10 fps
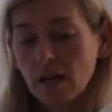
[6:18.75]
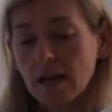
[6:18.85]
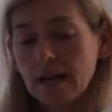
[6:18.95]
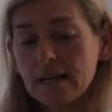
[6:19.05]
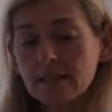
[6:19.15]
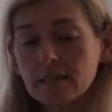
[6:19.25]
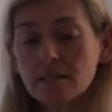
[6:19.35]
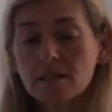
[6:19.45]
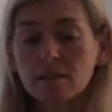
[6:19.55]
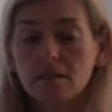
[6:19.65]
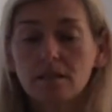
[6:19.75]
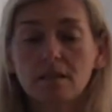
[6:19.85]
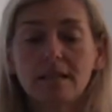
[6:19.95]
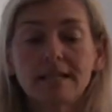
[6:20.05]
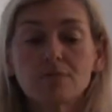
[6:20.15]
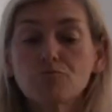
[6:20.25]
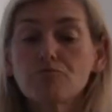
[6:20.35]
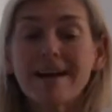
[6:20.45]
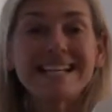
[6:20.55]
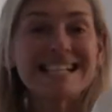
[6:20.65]
And it's
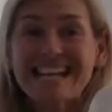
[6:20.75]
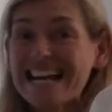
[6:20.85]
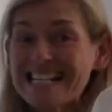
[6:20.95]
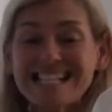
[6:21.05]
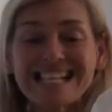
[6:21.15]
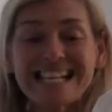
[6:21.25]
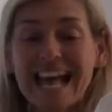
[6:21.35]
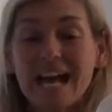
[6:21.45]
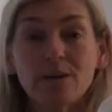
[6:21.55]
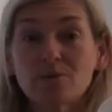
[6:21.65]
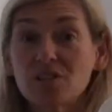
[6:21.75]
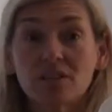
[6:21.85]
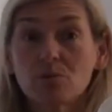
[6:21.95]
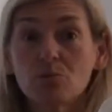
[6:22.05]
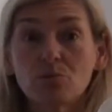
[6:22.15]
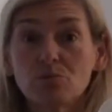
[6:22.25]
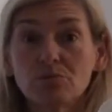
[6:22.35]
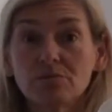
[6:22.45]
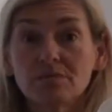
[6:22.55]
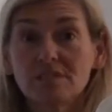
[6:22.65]
radiating out in
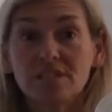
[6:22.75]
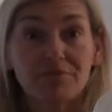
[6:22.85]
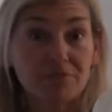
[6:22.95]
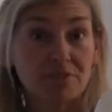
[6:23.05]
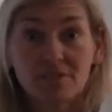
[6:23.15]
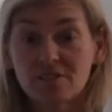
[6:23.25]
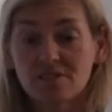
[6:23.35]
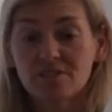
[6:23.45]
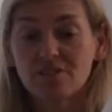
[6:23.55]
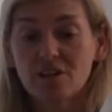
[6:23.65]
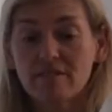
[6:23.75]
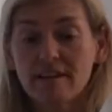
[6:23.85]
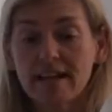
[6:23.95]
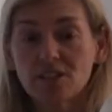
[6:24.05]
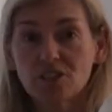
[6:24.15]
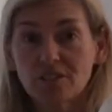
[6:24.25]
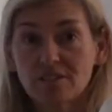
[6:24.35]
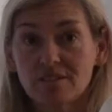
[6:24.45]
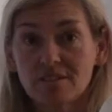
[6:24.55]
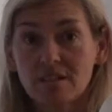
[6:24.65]
all different
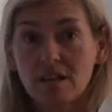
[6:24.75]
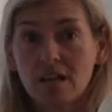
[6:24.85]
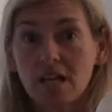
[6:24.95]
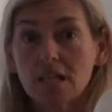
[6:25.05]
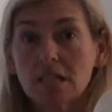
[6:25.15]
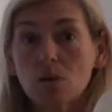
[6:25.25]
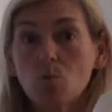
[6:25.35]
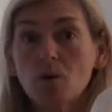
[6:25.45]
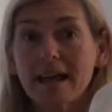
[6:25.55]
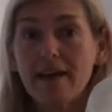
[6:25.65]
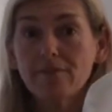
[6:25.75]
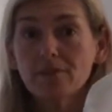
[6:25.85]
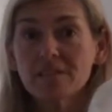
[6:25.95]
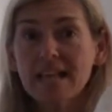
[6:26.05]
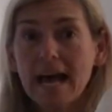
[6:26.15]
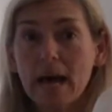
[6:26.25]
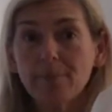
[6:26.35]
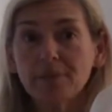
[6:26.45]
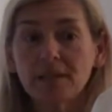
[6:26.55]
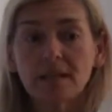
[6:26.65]
directions. So whatever's
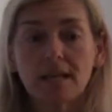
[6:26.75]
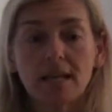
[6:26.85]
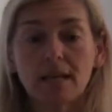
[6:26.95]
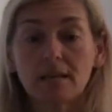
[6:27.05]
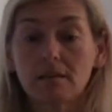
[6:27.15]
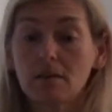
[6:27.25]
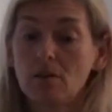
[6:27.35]
happening in